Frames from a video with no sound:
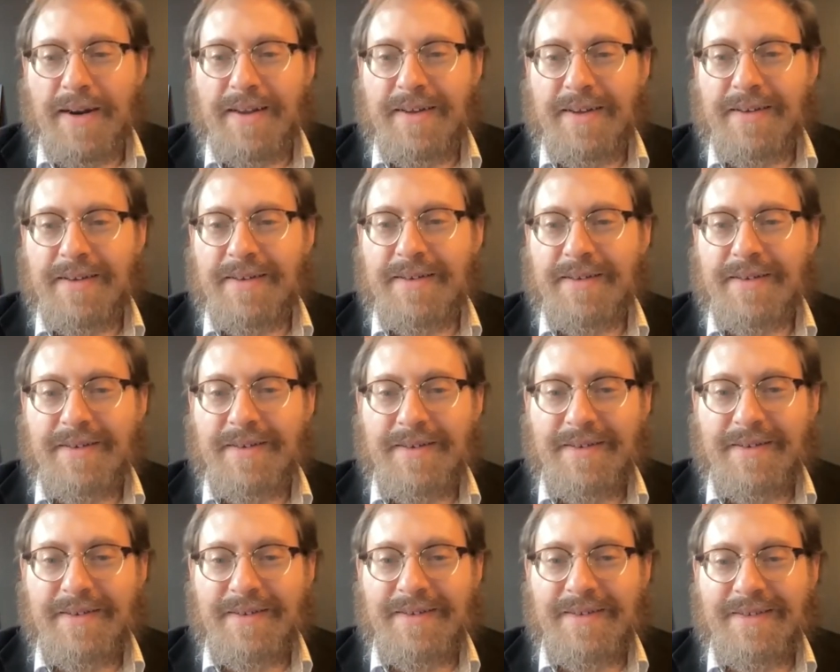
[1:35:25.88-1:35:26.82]
I love the
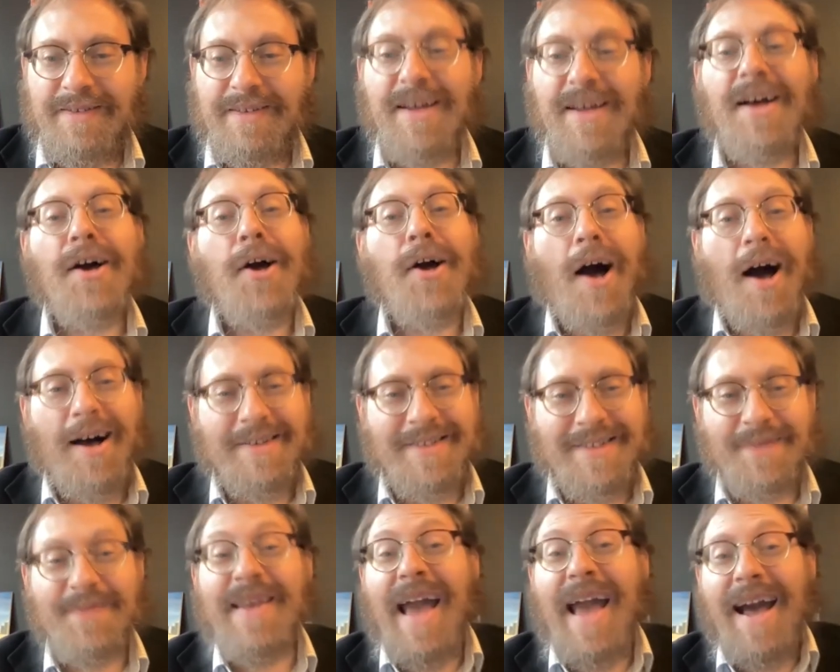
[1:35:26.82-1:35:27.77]
details.
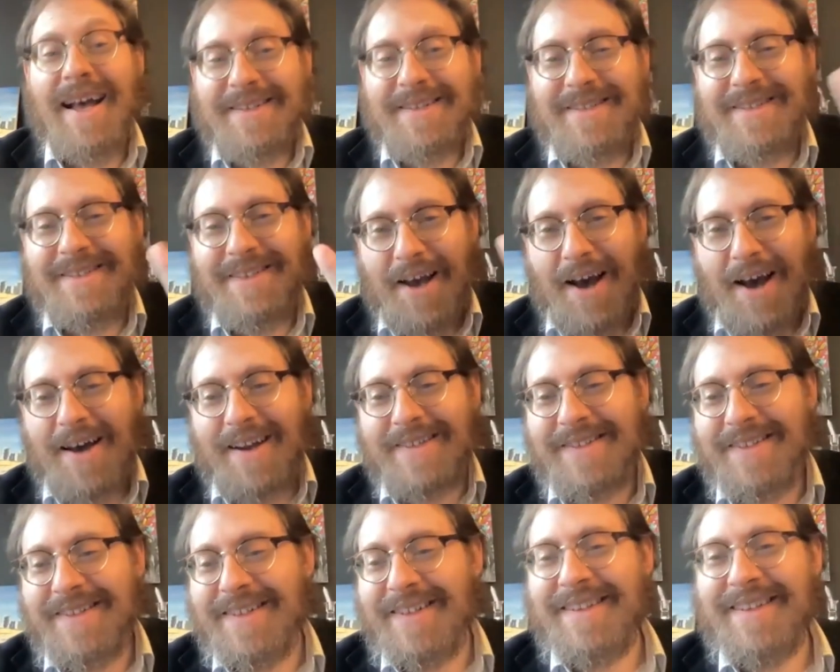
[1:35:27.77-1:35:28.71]
awesome. Yes, God is
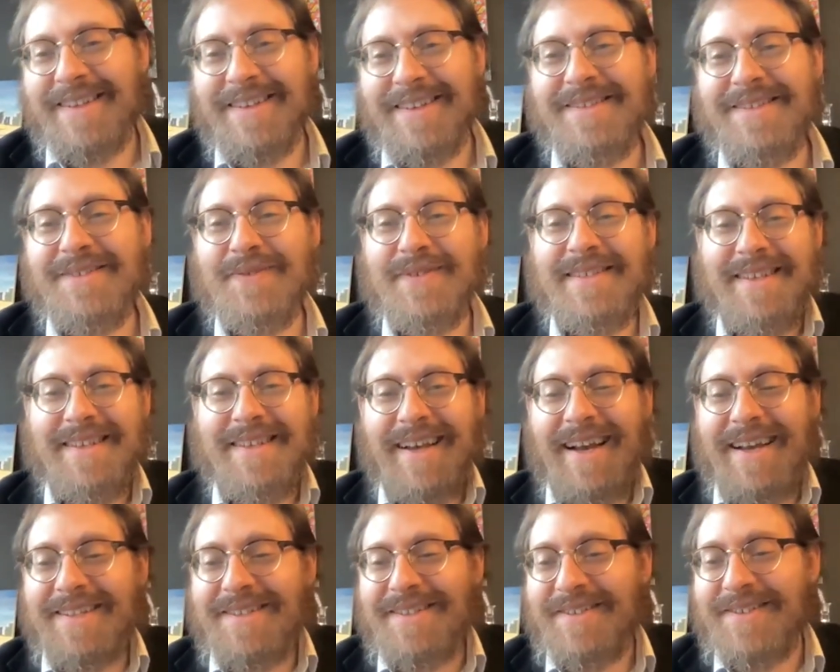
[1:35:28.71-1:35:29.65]
in the details. See you
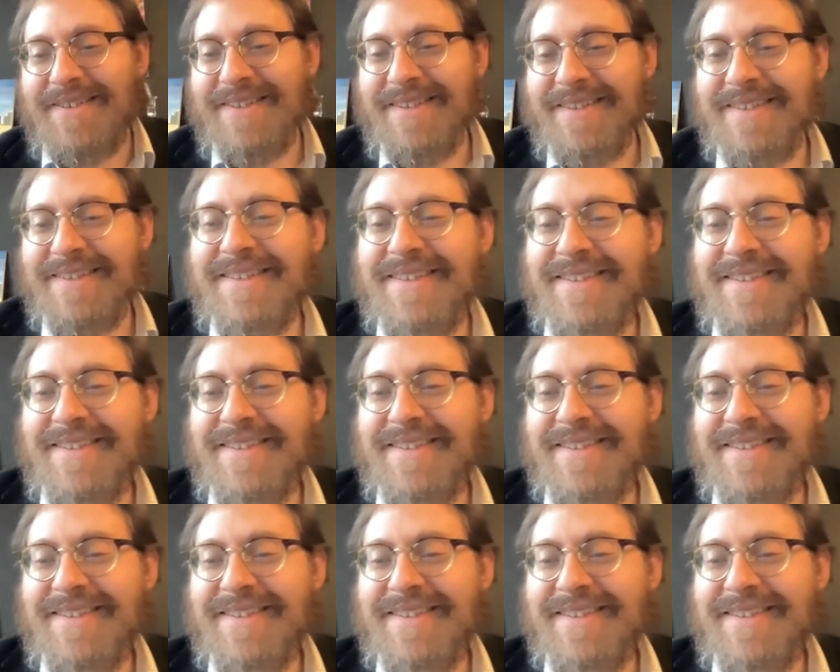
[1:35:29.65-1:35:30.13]
guys soon.